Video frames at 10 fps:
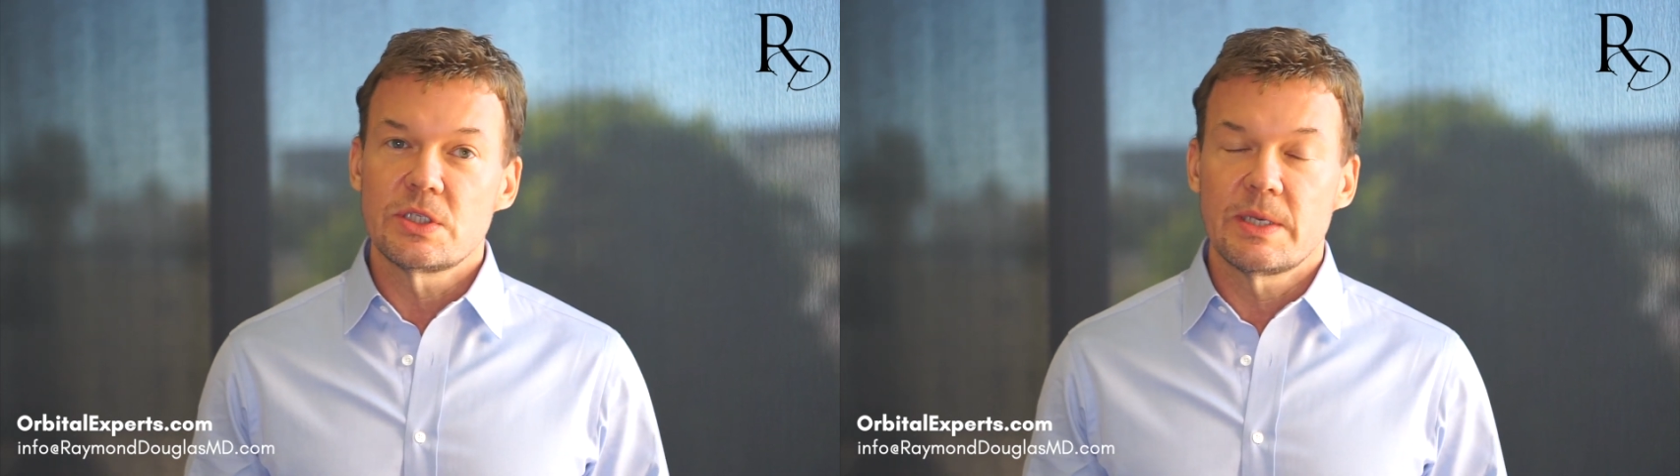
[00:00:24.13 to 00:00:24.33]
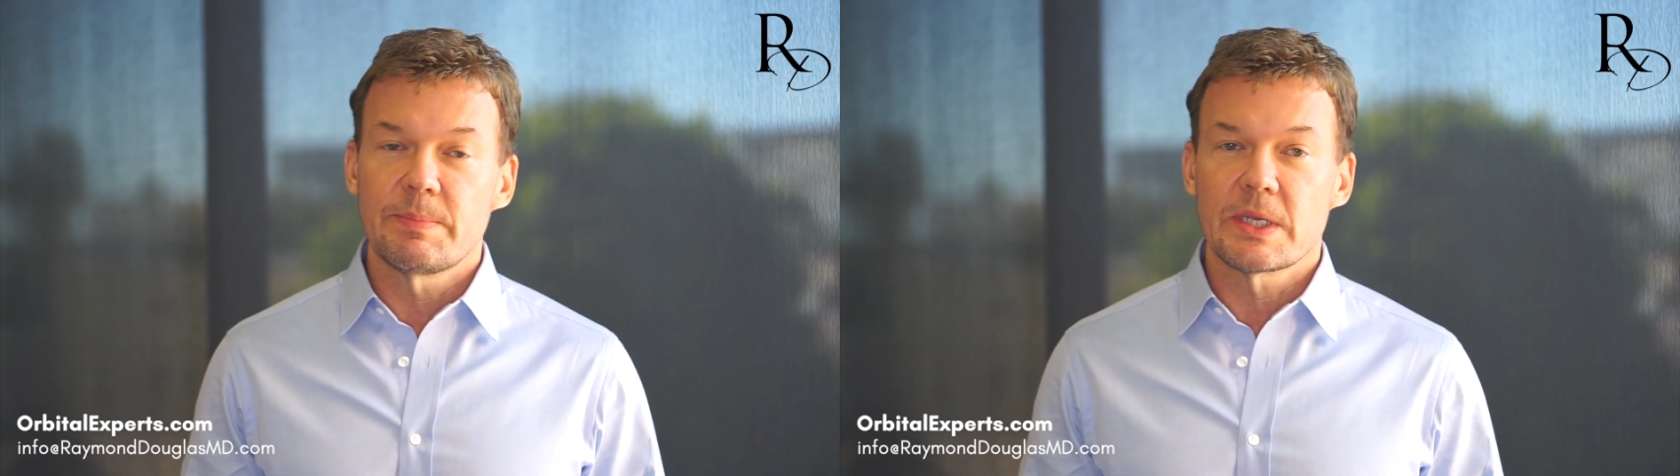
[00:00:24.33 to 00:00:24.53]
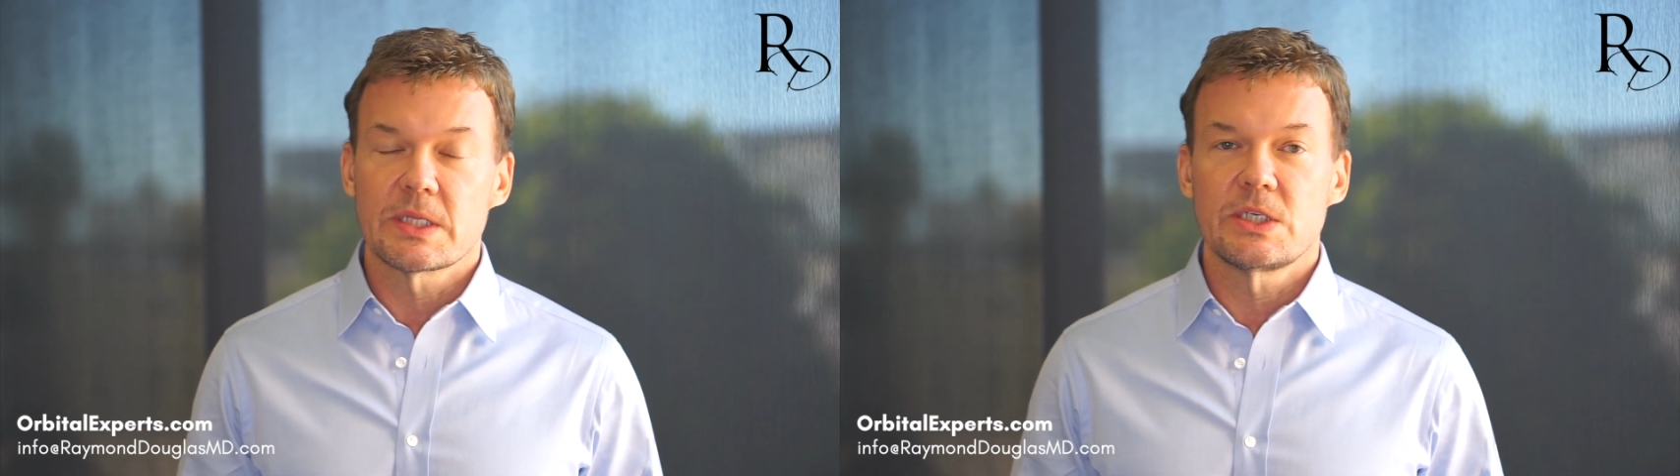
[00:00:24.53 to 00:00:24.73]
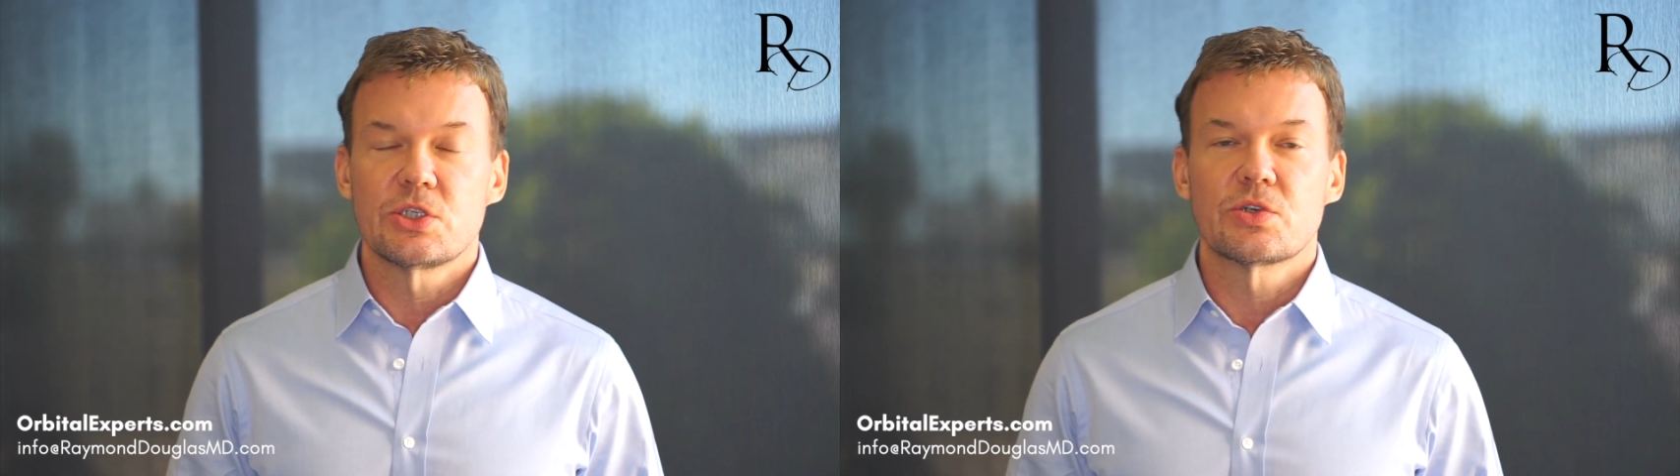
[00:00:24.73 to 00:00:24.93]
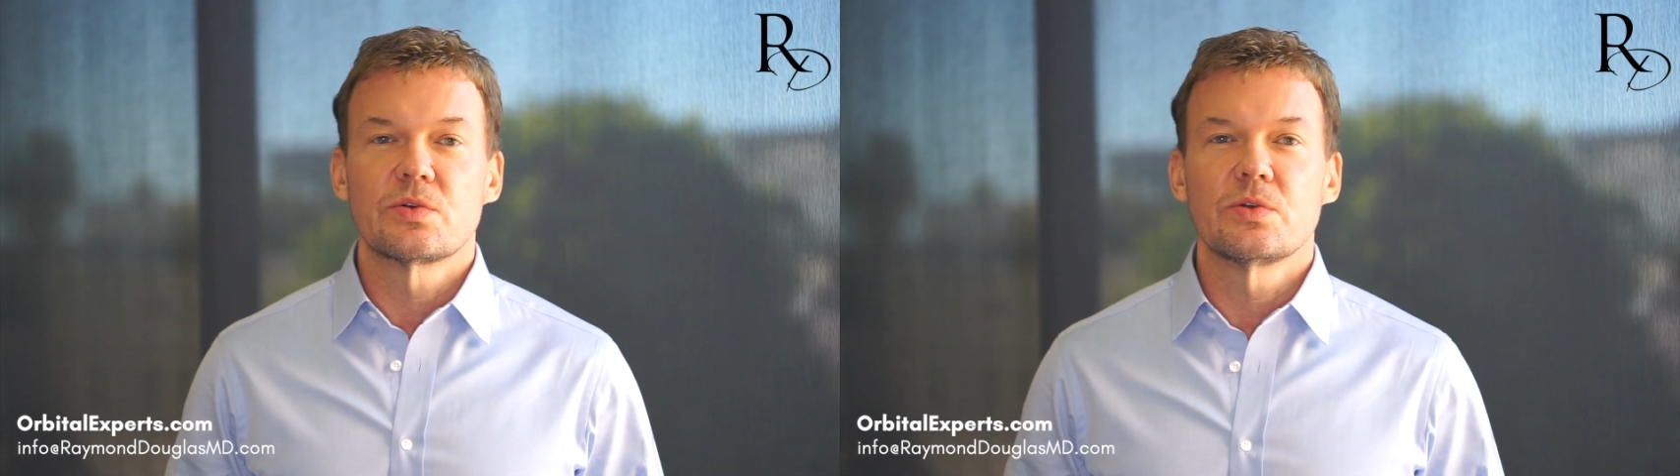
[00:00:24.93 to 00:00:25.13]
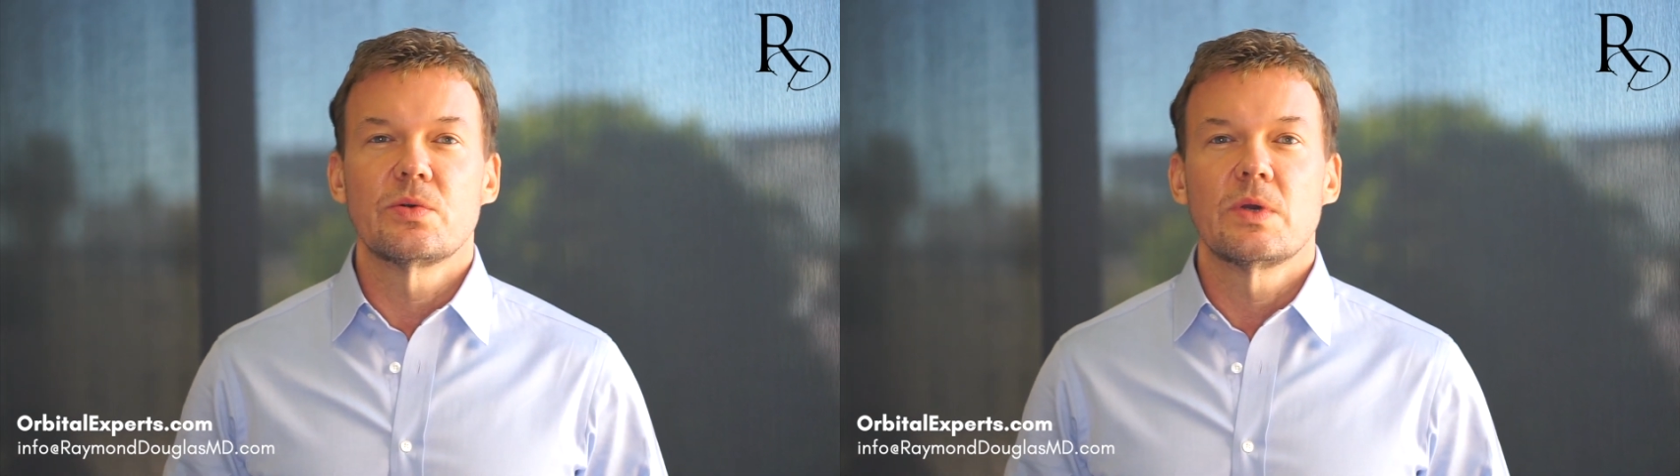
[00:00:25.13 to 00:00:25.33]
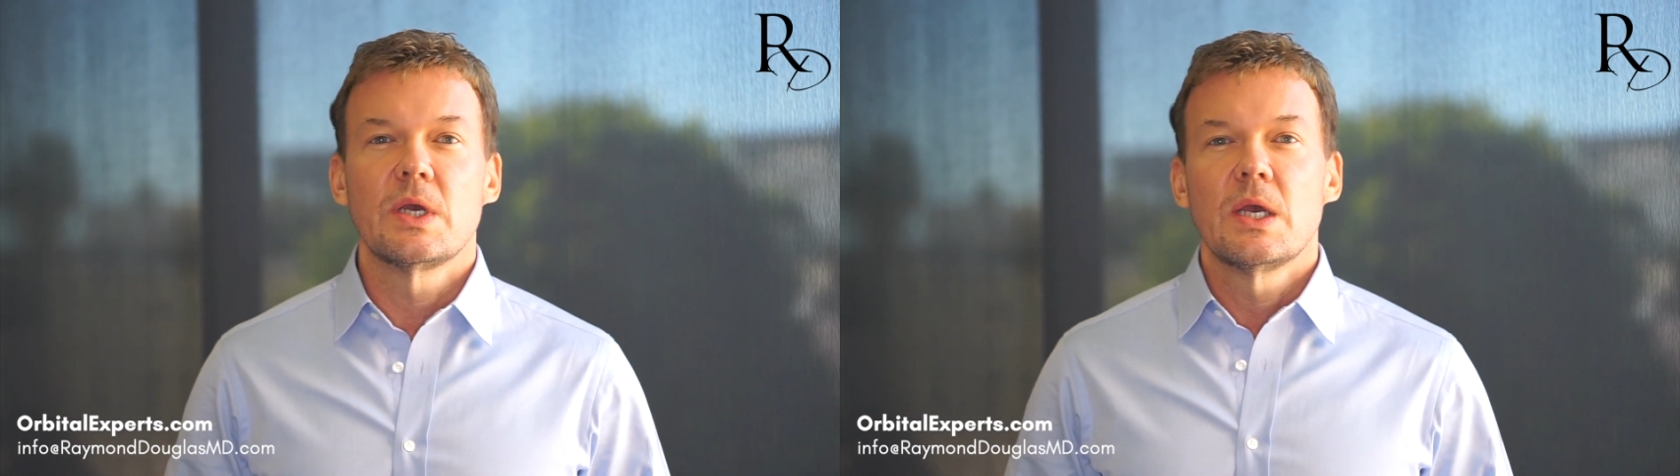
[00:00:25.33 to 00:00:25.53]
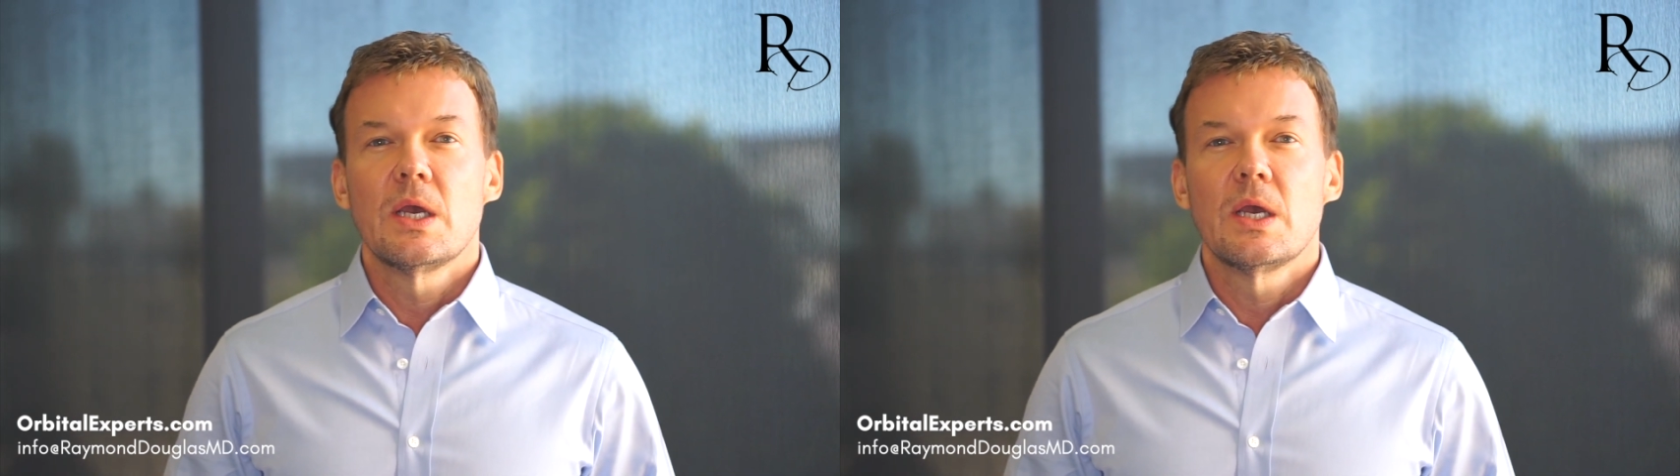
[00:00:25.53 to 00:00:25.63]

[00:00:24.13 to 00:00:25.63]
typically true.